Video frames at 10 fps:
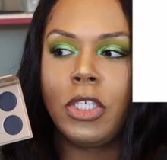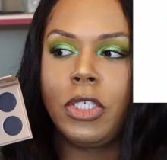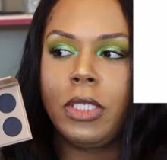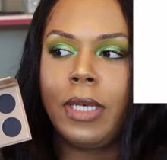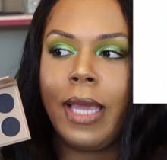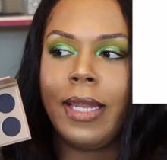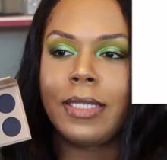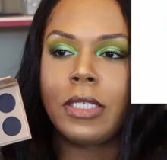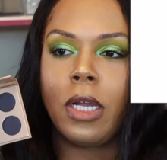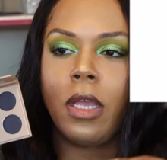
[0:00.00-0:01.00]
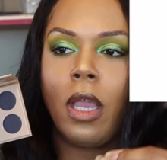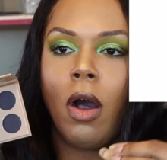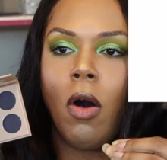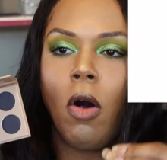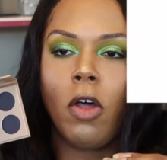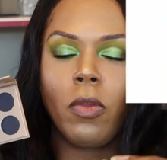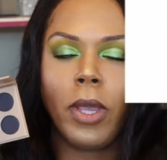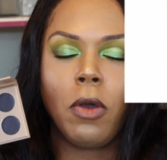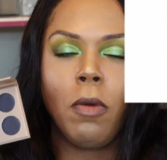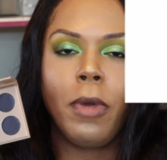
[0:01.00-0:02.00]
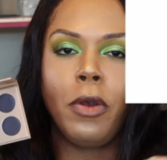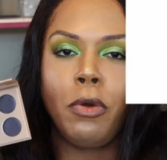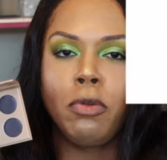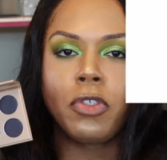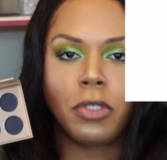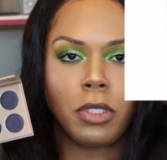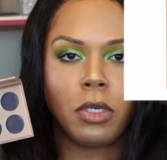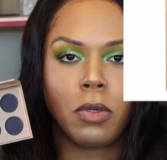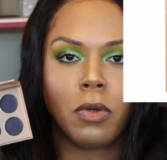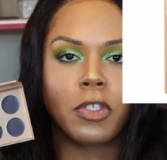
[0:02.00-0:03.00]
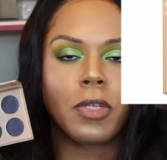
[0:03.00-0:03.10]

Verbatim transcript: she, not necessarily all the way cool, but neutral to cool.